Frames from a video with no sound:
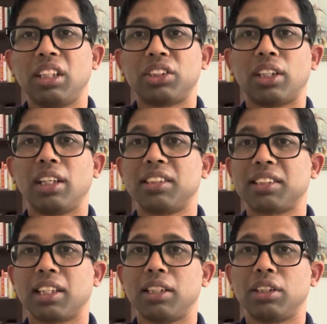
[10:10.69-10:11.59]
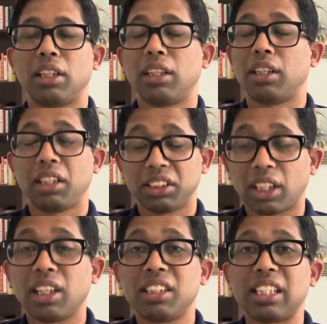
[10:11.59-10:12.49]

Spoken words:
naturally